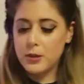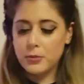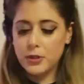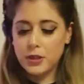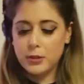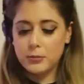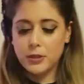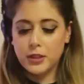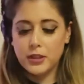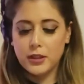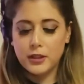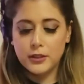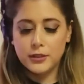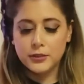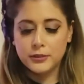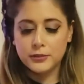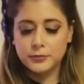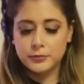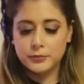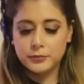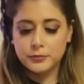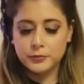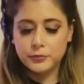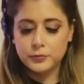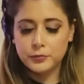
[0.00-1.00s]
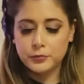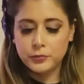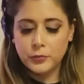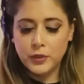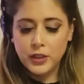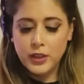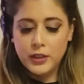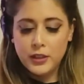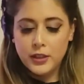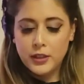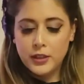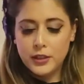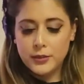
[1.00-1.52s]
blah, blah.
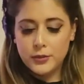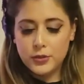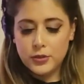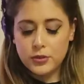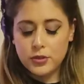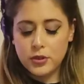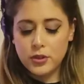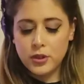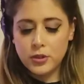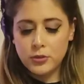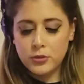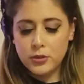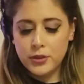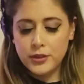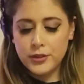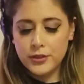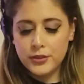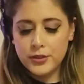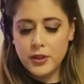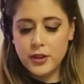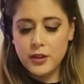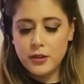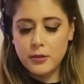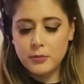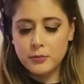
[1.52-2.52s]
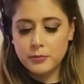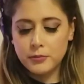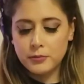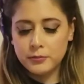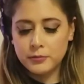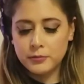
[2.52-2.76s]
Stirring all this up.